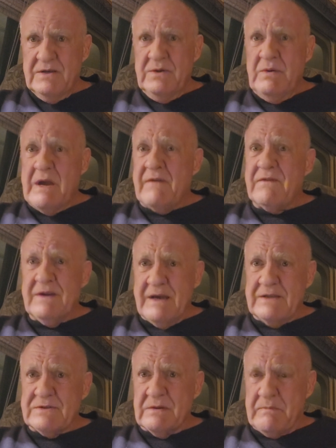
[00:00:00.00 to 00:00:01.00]
You haven't
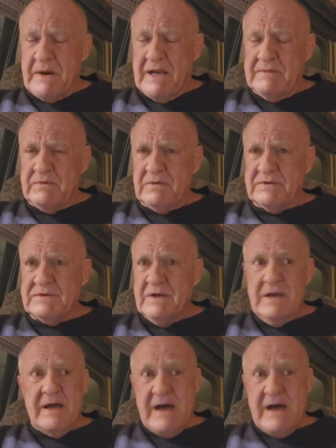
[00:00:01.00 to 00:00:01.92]
got your Bibles.